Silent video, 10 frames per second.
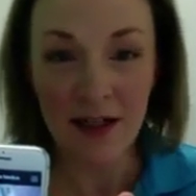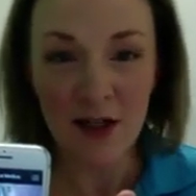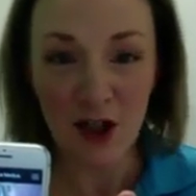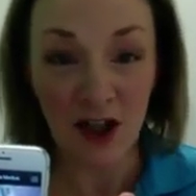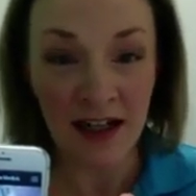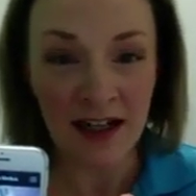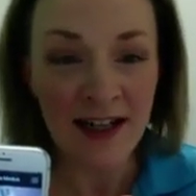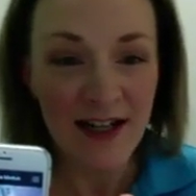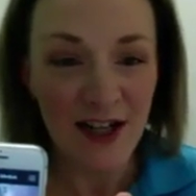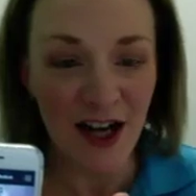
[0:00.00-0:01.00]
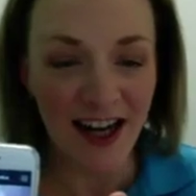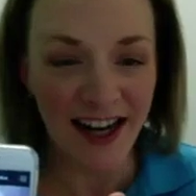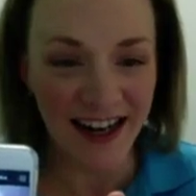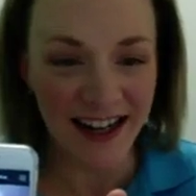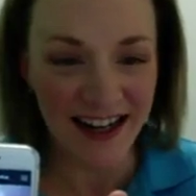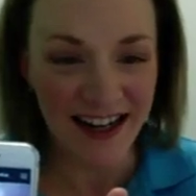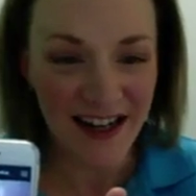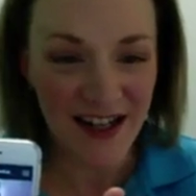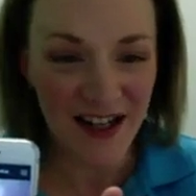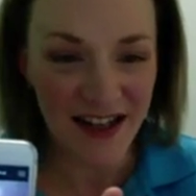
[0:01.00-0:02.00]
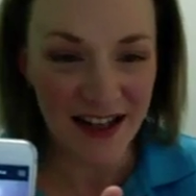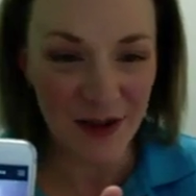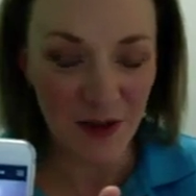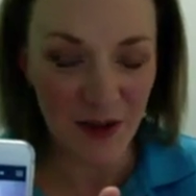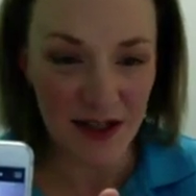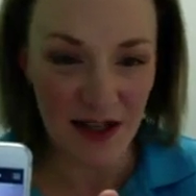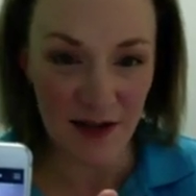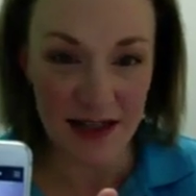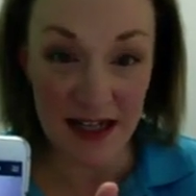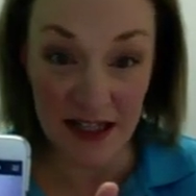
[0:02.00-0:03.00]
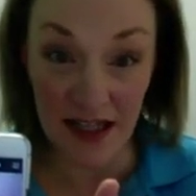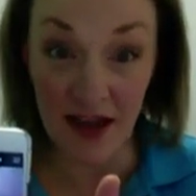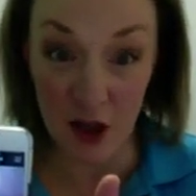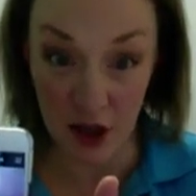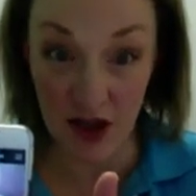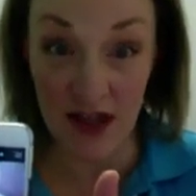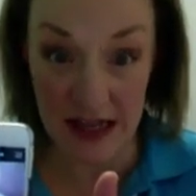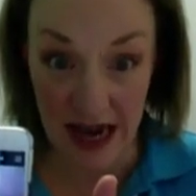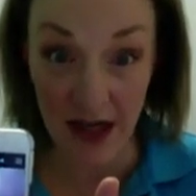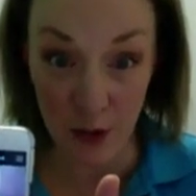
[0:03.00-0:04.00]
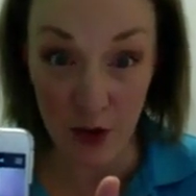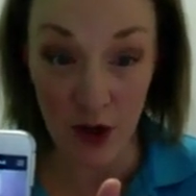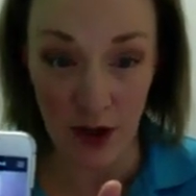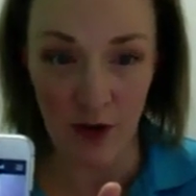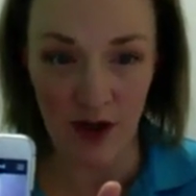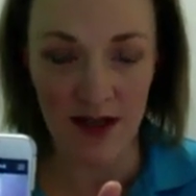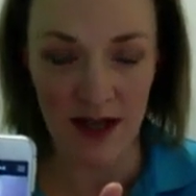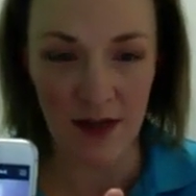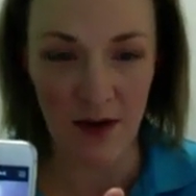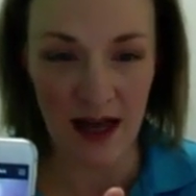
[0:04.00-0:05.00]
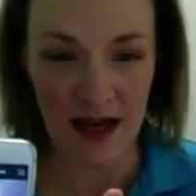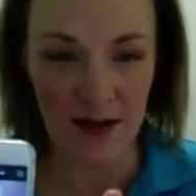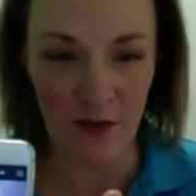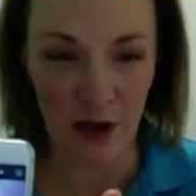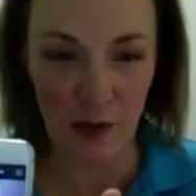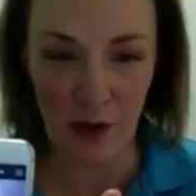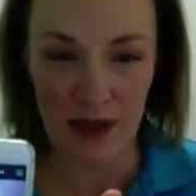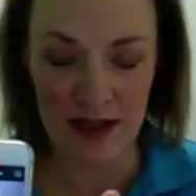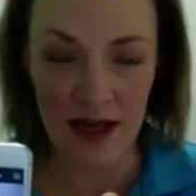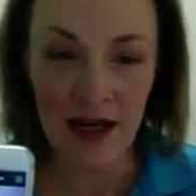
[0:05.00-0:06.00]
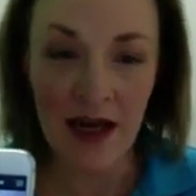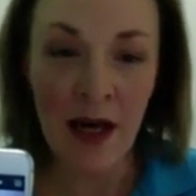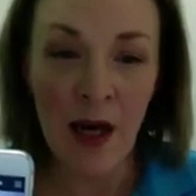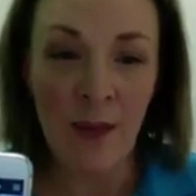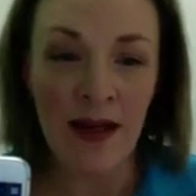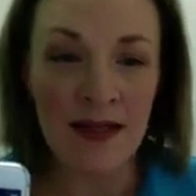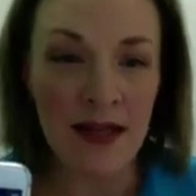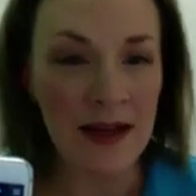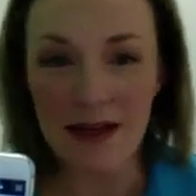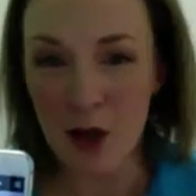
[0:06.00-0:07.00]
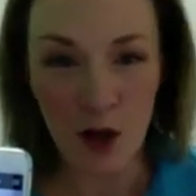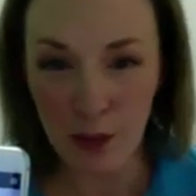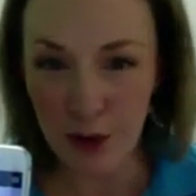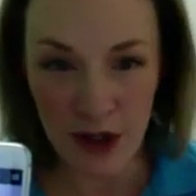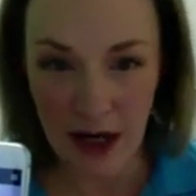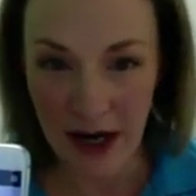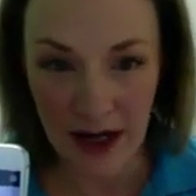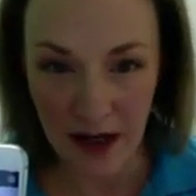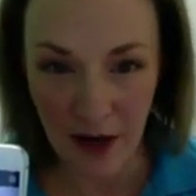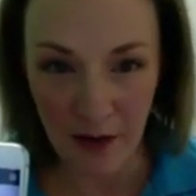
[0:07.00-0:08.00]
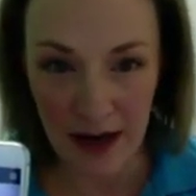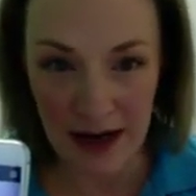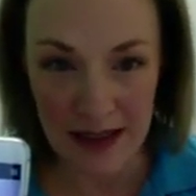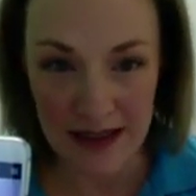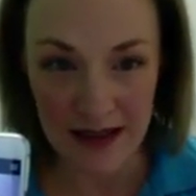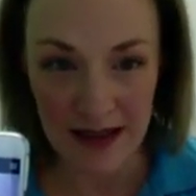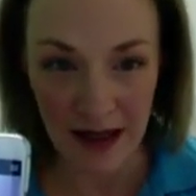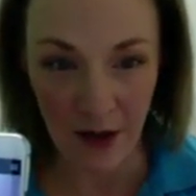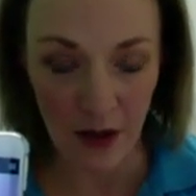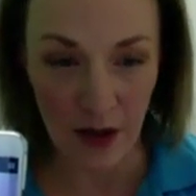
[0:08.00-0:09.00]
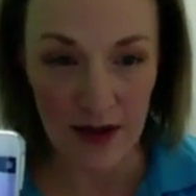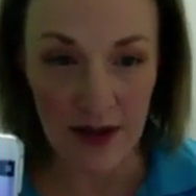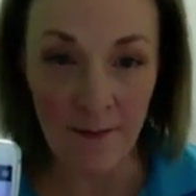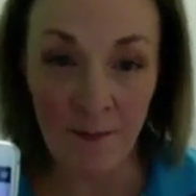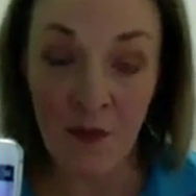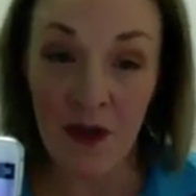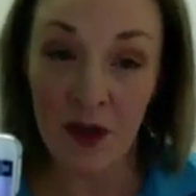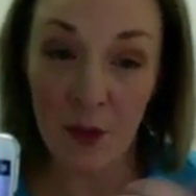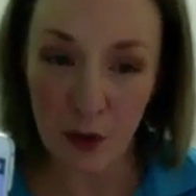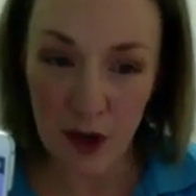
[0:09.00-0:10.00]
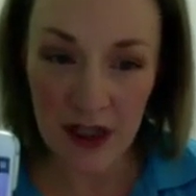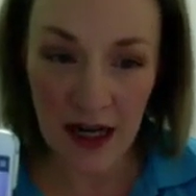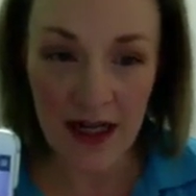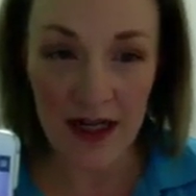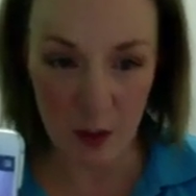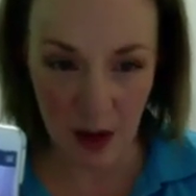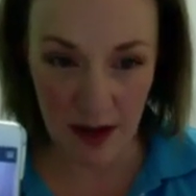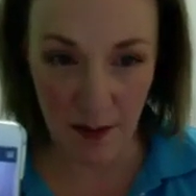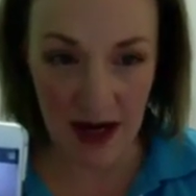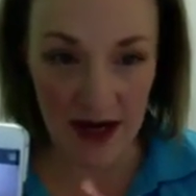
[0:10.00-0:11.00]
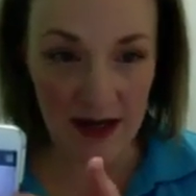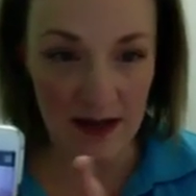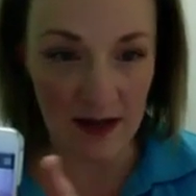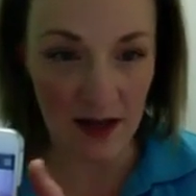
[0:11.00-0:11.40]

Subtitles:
Sorry. So so that little cross there is actually the actual trigger point. So that's where the active trigger point is. You can see there's no blue shading around that cross. The blue shading is where the pain is.